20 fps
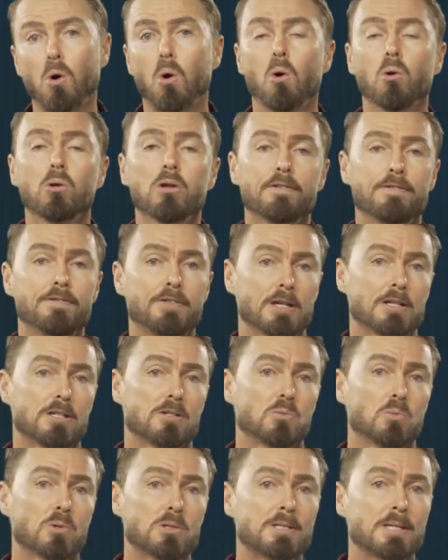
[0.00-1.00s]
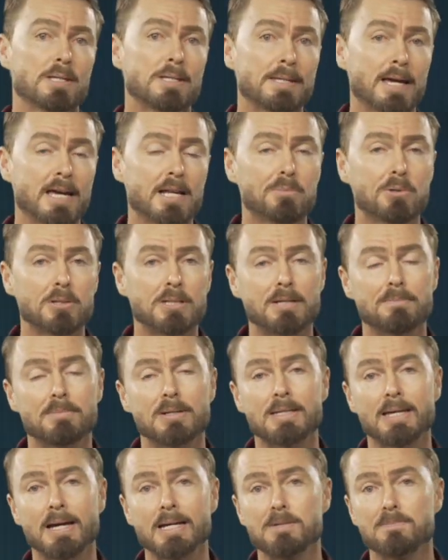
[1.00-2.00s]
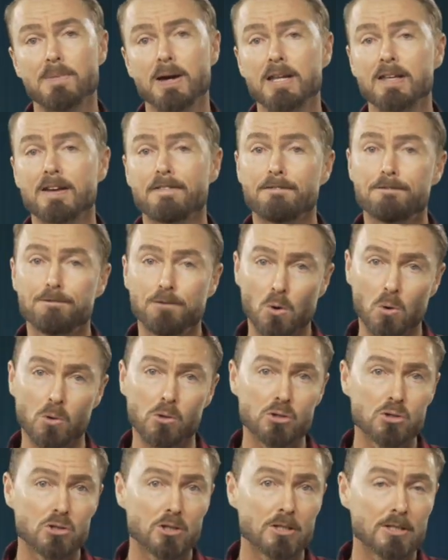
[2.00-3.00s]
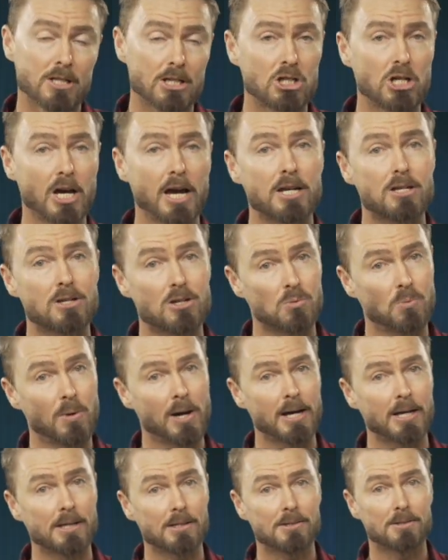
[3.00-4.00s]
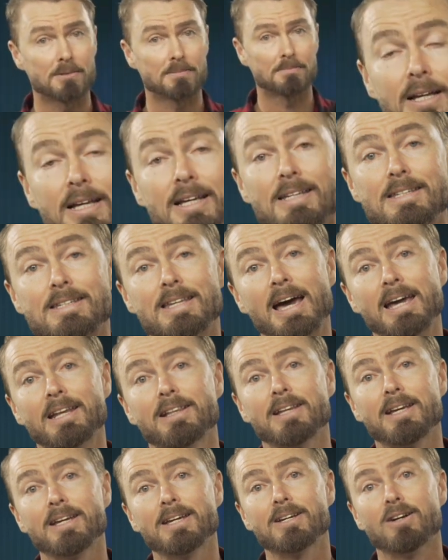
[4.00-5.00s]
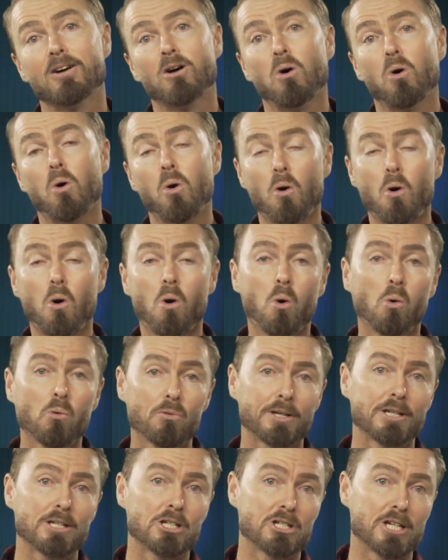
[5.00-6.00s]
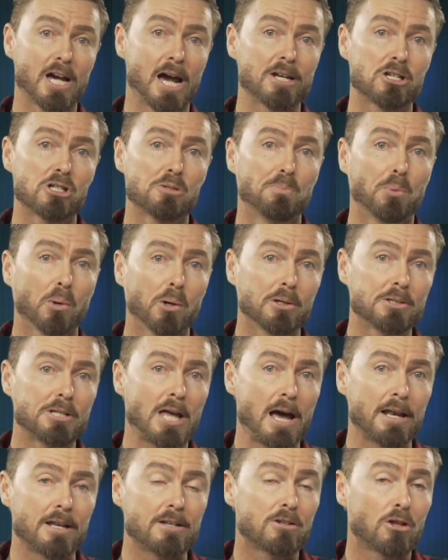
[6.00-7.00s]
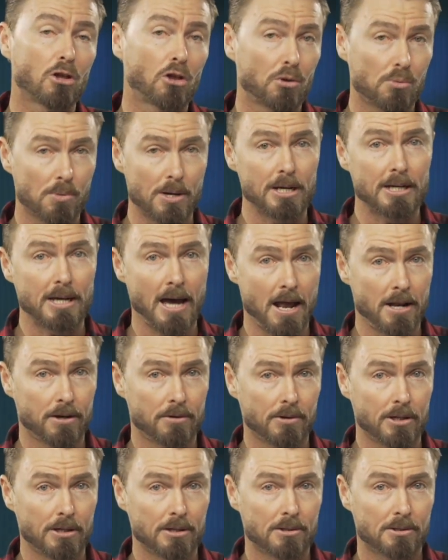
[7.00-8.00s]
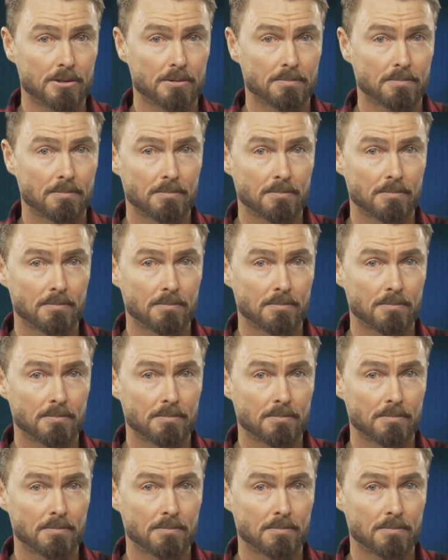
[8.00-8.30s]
all of this was Sustainable Timber Tasmania forced to change its ways. Sadly, all these changes boil down into 3 categories: